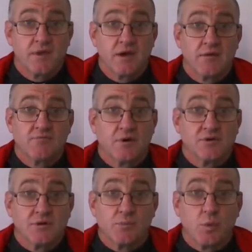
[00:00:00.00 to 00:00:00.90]
in
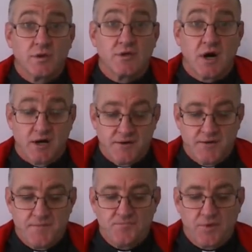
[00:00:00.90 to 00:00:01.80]
fellowship with God.
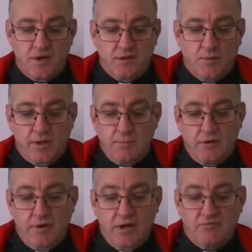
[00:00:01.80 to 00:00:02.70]
And then we're going to be
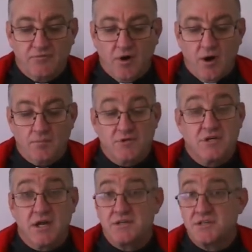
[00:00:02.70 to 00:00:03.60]
reading from
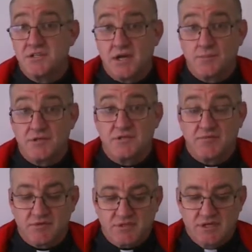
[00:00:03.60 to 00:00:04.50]
Genesis chapter
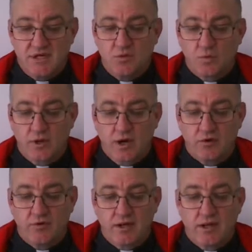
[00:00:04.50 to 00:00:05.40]
17. We are
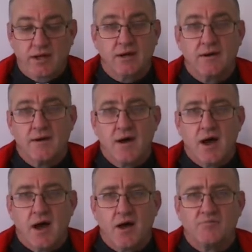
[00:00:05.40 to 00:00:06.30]
reading
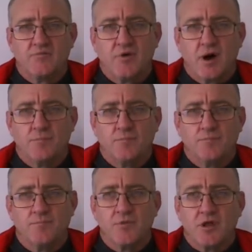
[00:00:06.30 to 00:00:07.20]

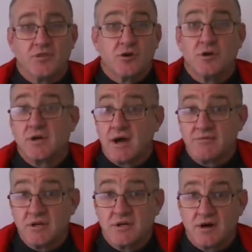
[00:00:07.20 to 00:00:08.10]
from the third
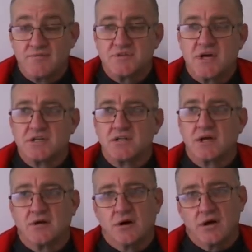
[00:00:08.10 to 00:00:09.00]
covenant conversation
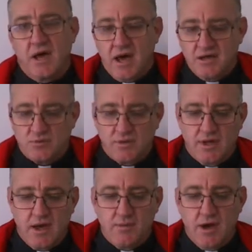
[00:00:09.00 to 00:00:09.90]
that God has with
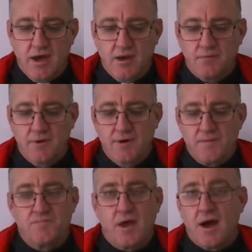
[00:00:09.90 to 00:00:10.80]
Abraham.
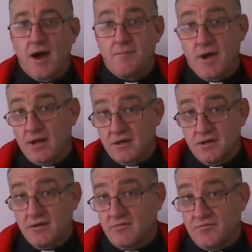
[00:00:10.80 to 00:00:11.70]

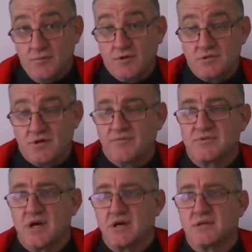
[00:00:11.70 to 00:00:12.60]
And from this
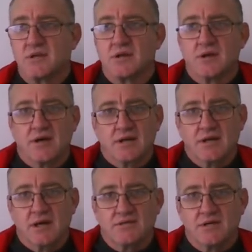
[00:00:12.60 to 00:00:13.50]
conversation, it
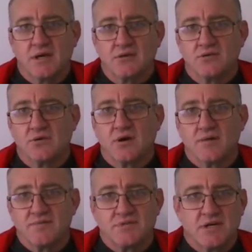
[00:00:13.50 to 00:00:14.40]
leads into the
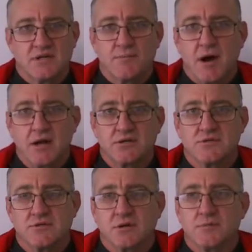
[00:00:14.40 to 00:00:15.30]
conversation about
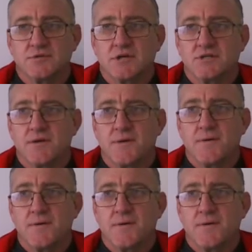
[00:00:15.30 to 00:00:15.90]
circumcision.